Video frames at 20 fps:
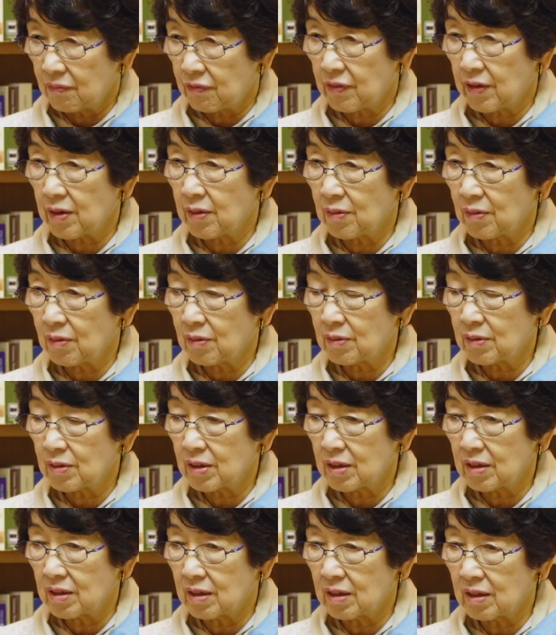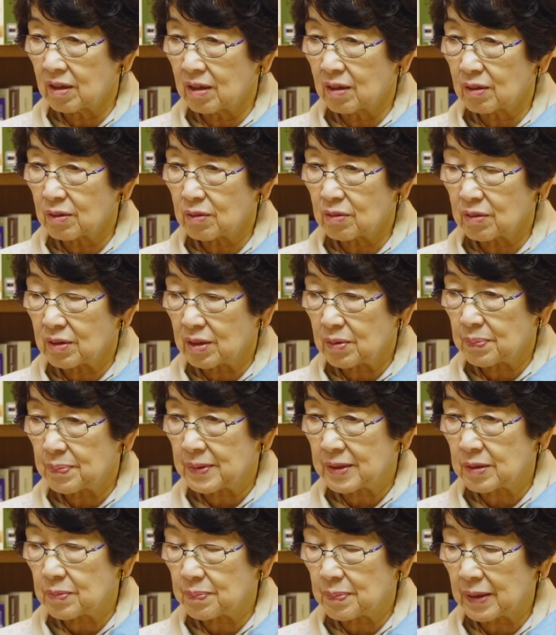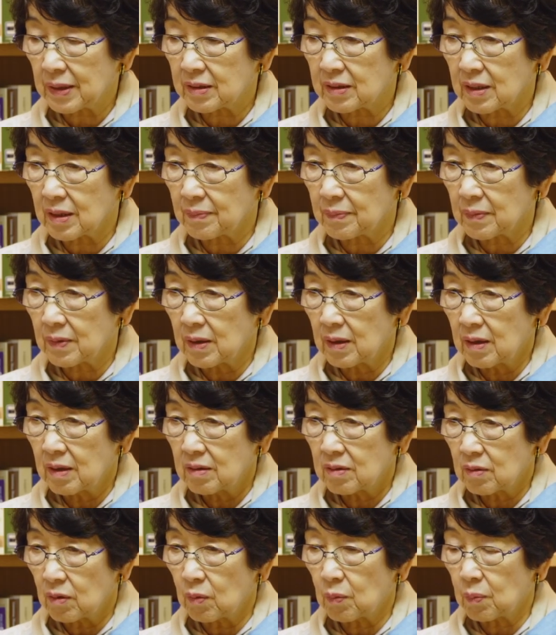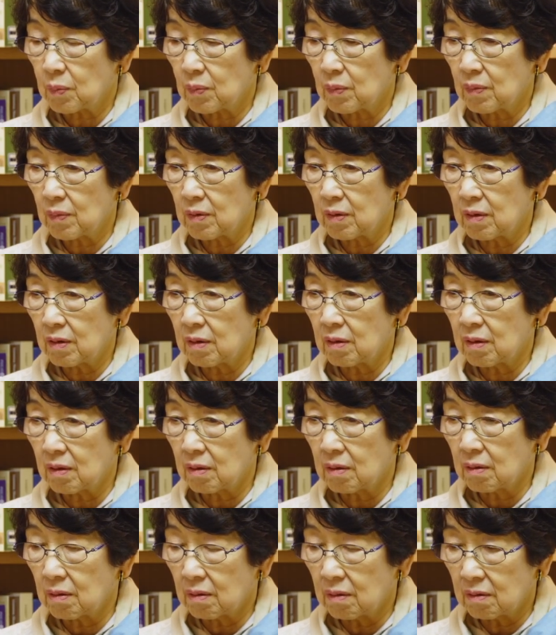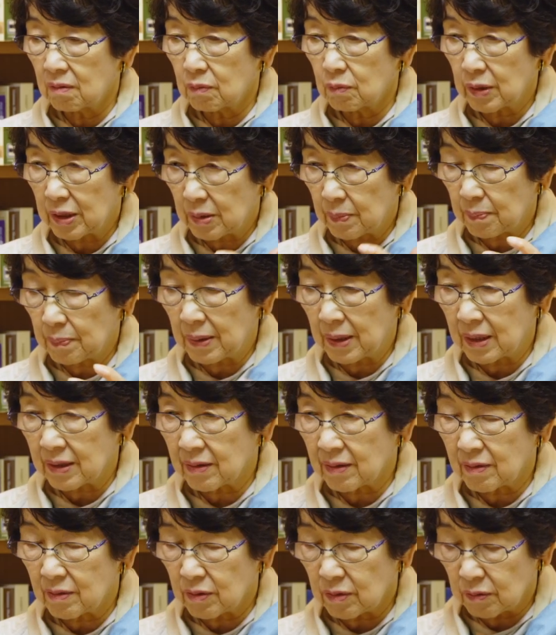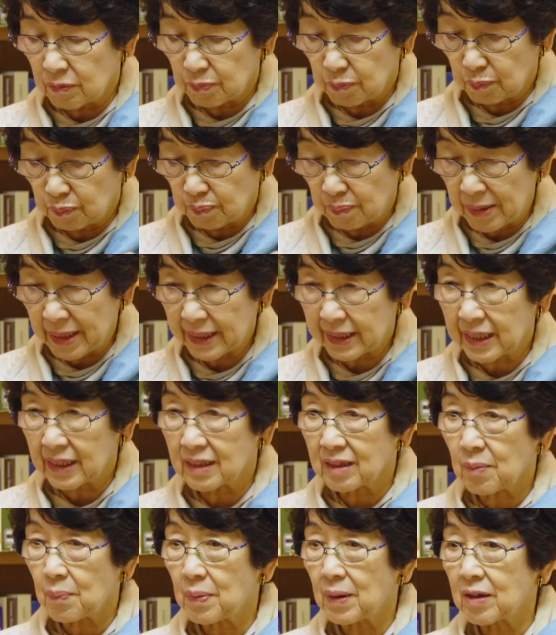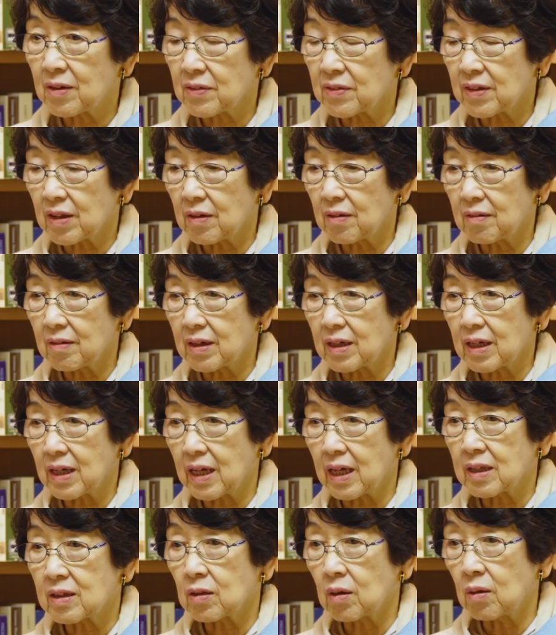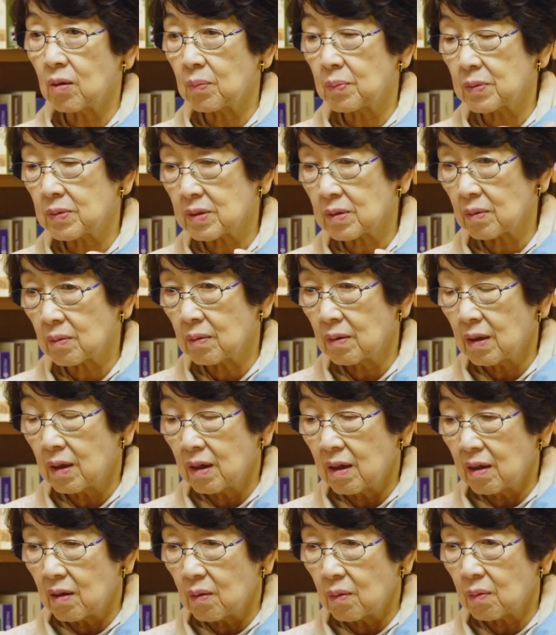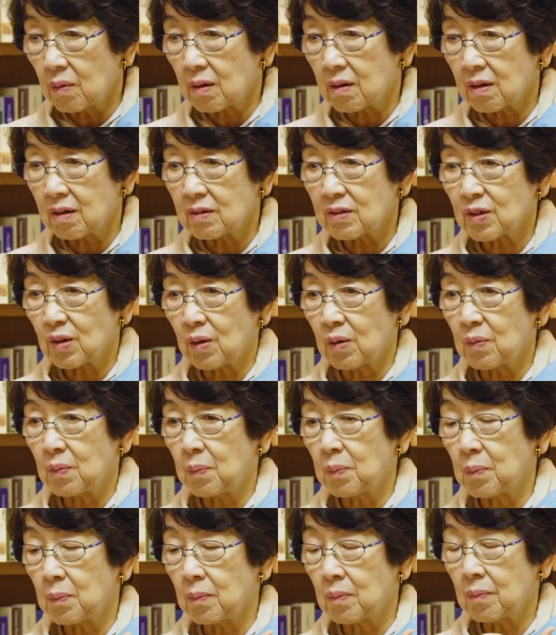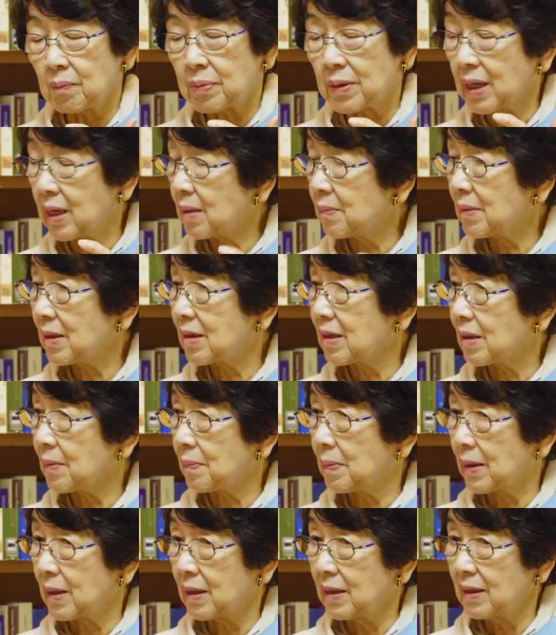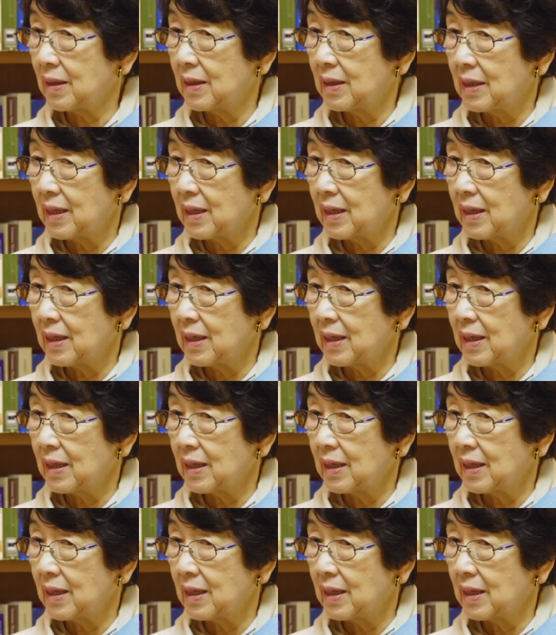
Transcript: field to the perspective of with making the bar theory and open the world of primary bar,